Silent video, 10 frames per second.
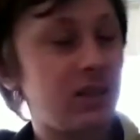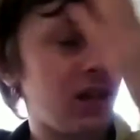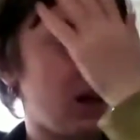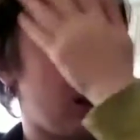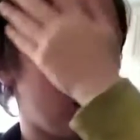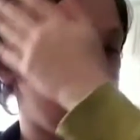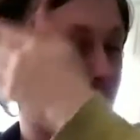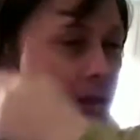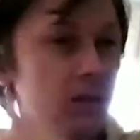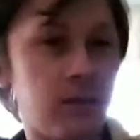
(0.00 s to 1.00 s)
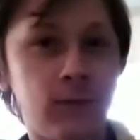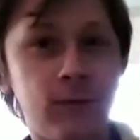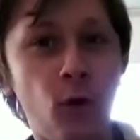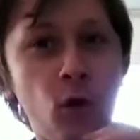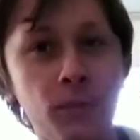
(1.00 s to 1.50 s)
The
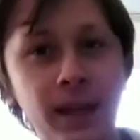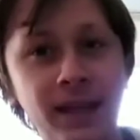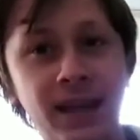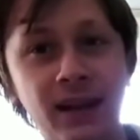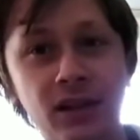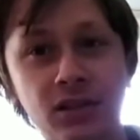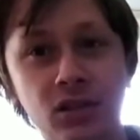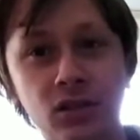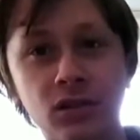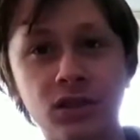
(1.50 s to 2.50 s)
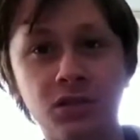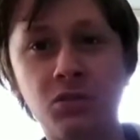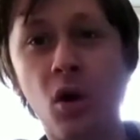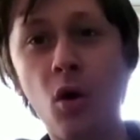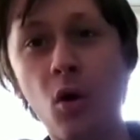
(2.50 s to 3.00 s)
four main characters,
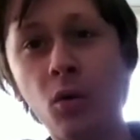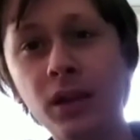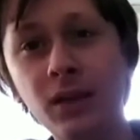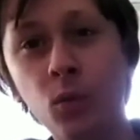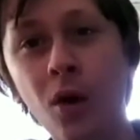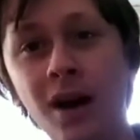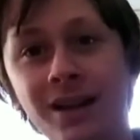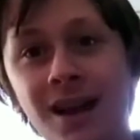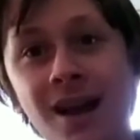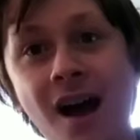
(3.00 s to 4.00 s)
the only one